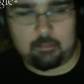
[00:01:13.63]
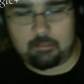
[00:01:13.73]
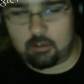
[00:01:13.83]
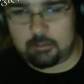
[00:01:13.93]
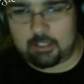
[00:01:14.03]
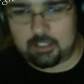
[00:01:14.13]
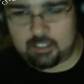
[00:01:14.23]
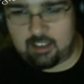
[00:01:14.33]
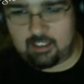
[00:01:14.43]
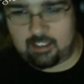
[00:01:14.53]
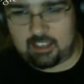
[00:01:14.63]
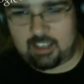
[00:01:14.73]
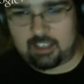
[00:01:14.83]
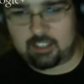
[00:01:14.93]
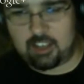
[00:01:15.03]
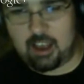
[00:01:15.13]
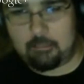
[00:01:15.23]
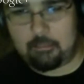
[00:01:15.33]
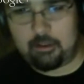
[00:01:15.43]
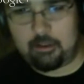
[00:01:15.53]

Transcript: 30% sale on the eShop